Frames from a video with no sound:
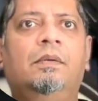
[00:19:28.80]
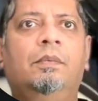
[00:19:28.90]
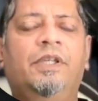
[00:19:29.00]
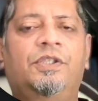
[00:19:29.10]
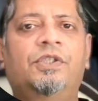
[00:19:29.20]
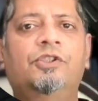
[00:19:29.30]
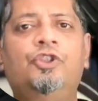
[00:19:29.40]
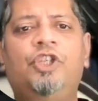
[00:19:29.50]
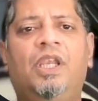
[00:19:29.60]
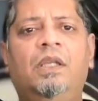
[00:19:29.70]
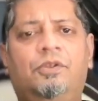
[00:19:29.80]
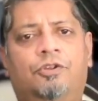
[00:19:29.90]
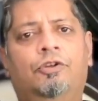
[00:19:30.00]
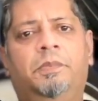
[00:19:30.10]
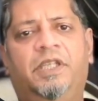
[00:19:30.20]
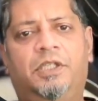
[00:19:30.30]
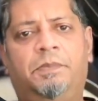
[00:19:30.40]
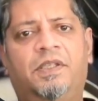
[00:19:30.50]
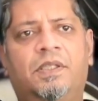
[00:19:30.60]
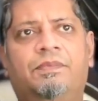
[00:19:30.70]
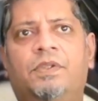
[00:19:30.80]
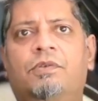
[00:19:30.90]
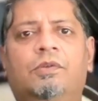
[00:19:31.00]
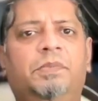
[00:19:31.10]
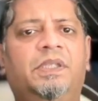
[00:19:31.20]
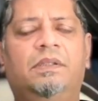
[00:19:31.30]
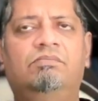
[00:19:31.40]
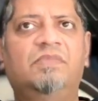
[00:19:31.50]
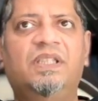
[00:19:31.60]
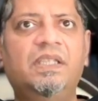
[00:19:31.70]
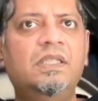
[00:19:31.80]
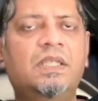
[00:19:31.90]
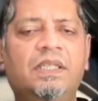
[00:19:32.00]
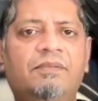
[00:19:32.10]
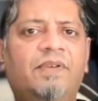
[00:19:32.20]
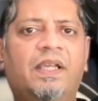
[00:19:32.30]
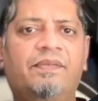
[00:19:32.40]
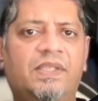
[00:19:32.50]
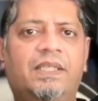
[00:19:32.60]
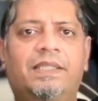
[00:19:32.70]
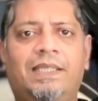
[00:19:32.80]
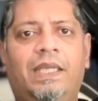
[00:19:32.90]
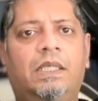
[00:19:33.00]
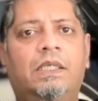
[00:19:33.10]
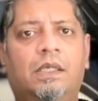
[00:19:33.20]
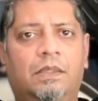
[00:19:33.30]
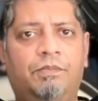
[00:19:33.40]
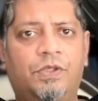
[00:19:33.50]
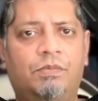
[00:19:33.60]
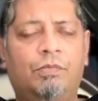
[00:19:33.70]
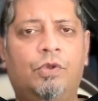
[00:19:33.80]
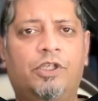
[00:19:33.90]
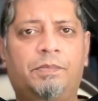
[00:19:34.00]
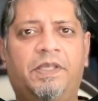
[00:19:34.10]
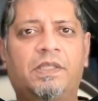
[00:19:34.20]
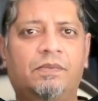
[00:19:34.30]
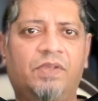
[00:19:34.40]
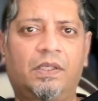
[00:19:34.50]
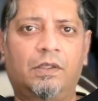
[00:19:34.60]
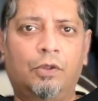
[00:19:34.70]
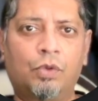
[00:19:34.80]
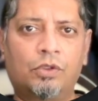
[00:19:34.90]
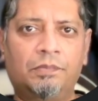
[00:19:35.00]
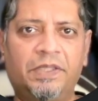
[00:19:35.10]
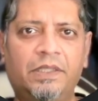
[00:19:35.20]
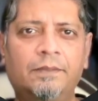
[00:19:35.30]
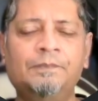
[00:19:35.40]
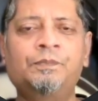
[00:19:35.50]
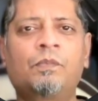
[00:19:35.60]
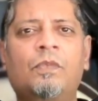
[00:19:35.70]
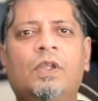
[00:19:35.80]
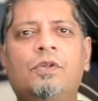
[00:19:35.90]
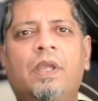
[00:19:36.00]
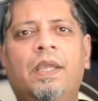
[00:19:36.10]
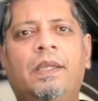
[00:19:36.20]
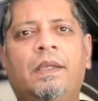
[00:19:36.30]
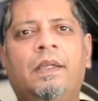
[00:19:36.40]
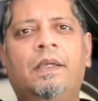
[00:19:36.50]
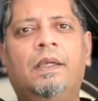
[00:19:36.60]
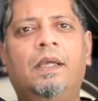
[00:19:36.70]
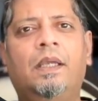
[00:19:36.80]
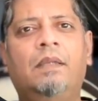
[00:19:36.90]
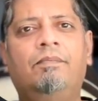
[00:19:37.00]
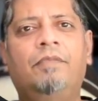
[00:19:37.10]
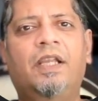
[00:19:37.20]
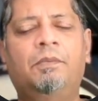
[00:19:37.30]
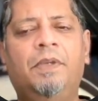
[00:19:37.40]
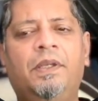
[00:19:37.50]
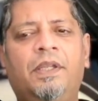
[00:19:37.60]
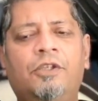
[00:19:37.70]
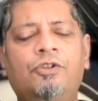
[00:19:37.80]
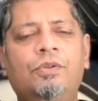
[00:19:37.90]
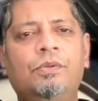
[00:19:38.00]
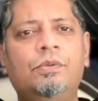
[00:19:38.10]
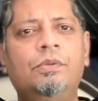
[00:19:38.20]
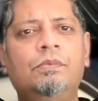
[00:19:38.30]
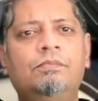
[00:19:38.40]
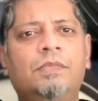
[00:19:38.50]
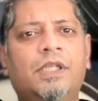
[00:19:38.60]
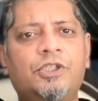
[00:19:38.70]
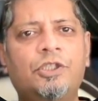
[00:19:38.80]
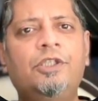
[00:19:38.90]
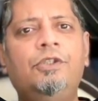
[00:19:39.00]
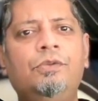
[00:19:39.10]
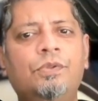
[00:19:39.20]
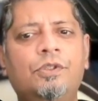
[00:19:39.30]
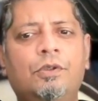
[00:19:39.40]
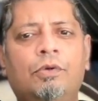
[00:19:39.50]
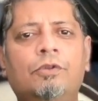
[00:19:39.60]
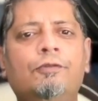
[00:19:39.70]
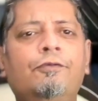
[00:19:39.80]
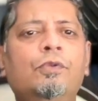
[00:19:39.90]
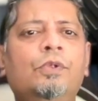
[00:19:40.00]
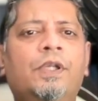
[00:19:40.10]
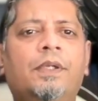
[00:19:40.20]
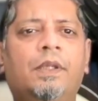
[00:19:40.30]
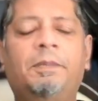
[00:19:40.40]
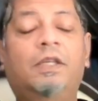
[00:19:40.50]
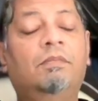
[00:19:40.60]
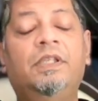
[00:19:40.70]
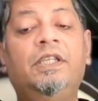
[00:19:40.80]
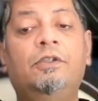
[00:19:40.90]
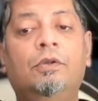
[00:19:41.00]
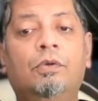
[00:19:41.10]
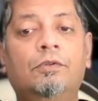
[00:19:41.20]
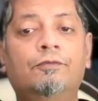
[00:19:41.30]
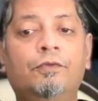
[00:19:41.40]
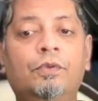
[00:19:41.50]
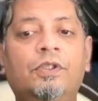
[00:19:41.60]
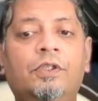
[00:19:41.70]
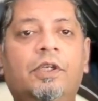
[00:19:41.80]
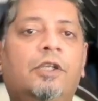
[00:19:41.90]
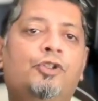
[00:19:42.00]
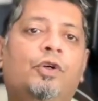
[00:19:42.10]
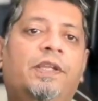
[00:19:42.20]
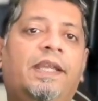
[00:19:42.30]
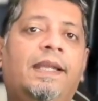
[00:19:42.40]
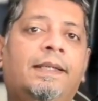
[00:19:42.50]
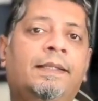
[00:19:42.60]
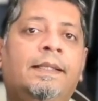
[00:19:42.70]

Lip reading: Western chain, it's going to be expensive. It's going to be easily 5, 6, 8 times more expensive than a local meal. And I recommend that you actually use the local food and eat the local food and enjoy that.